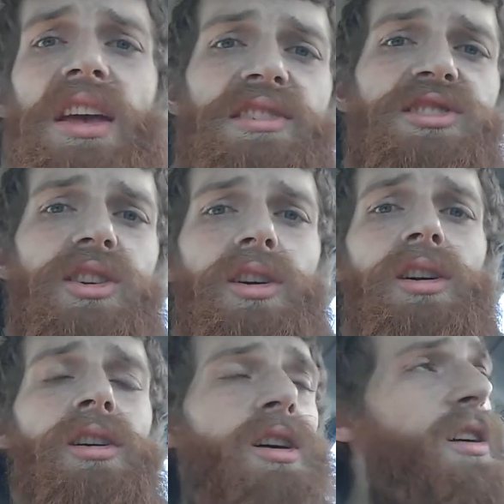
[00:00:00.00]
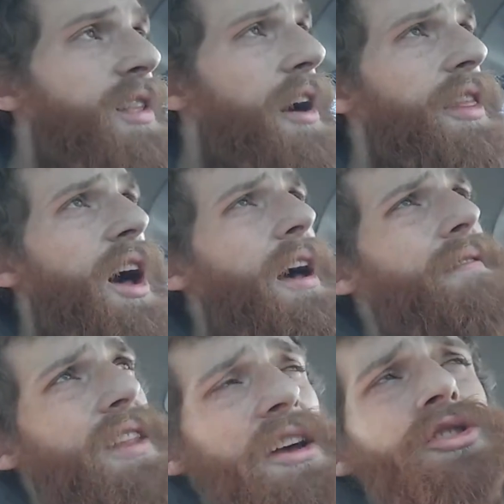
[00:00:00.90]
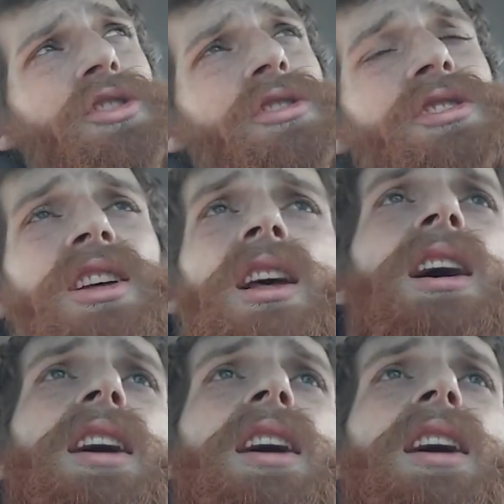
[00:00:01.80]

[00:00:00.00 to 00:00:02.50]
easier now that I had dentures than I